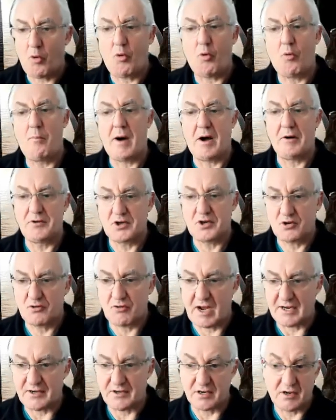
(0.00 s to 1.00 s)
almost
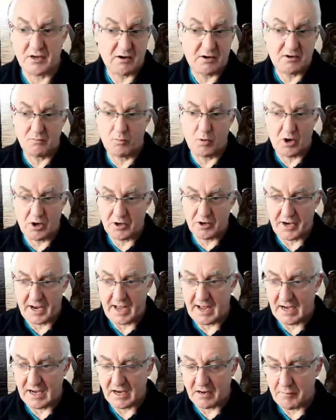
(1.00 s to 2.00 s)
straight, and I could work on
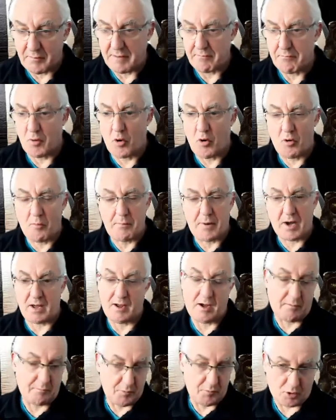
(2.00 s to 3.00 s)
that a little bit more,
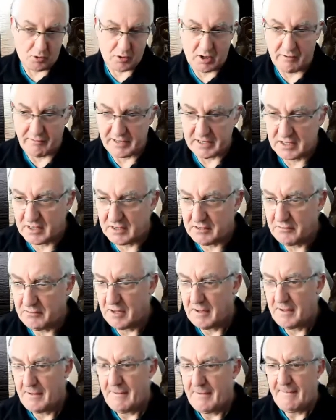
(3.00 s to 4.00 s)
but I'm not going to.
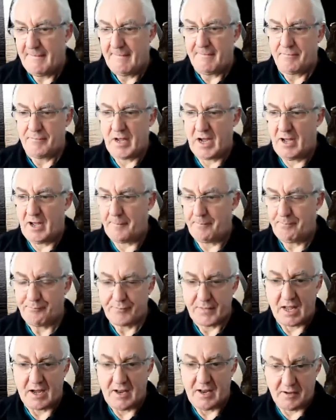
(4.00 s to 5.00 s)

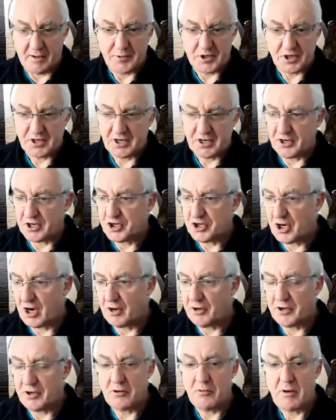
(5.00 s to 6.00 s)
And I'm just going to
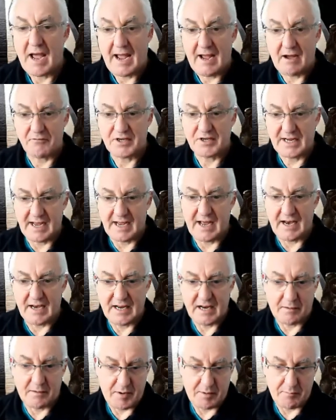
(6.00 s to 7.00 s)
show you how to get a
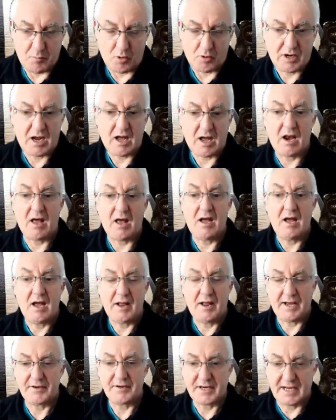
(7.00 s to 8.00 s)
little bit more color
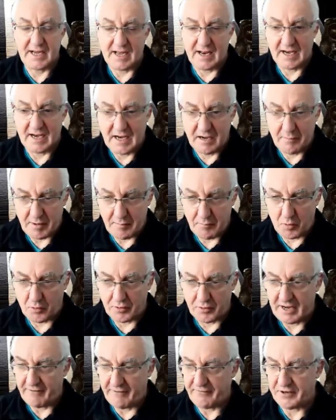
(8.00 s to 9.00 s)
and how to get a little bit
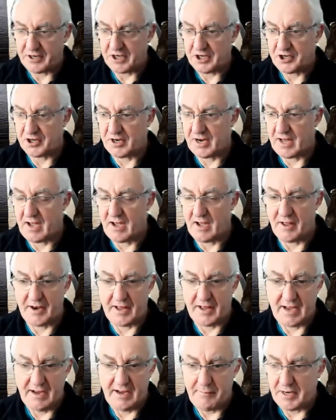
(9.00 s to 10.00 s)
more definition
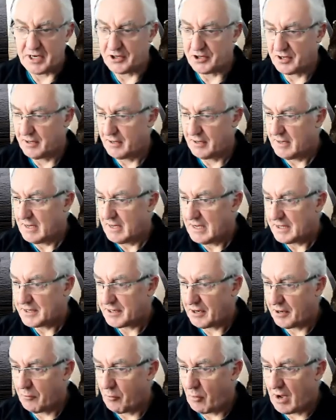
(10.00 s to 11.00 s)
out of that image.
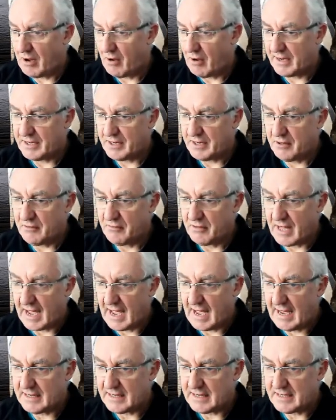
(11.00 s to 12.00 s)
So the way I do
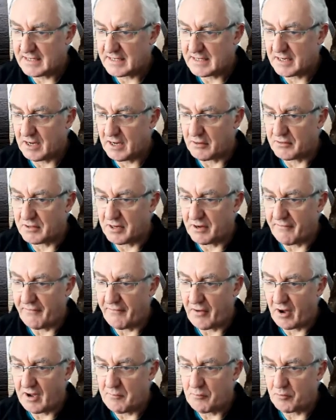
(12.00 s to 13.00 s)
that is to go to the
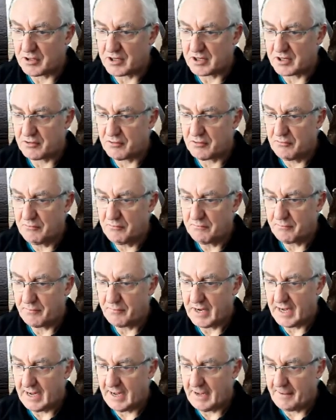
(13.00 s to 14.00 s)
Vibrance tool
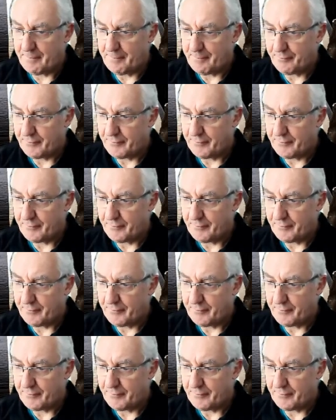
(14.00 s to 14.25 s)
here,